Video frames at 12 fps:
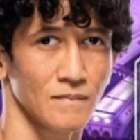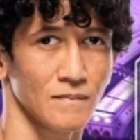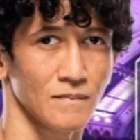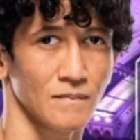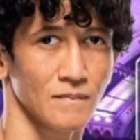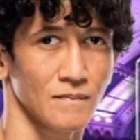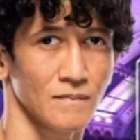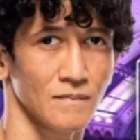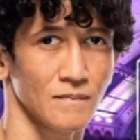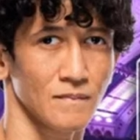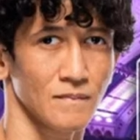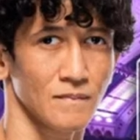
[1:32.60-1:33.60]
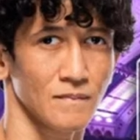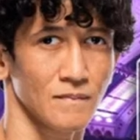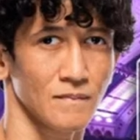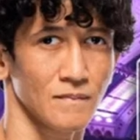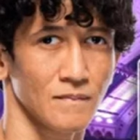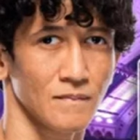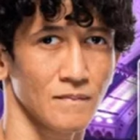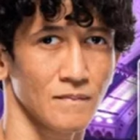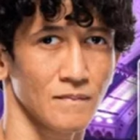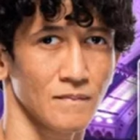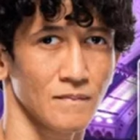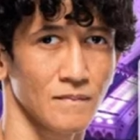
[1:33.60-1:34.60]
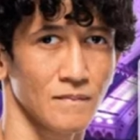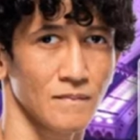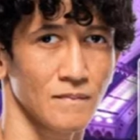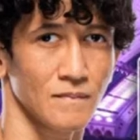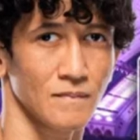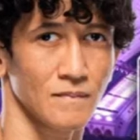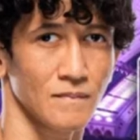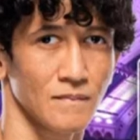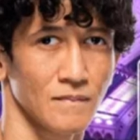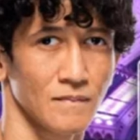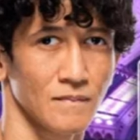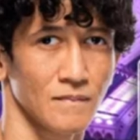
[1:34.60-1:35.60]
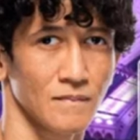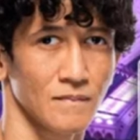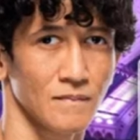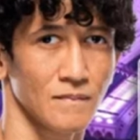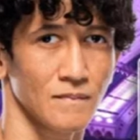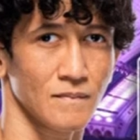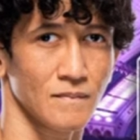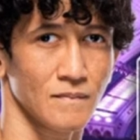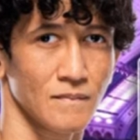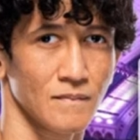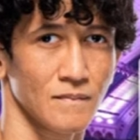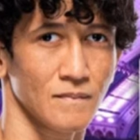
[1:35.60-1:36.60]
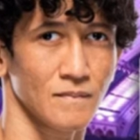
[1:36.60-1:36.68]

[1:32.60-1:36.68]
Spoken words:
[no speech]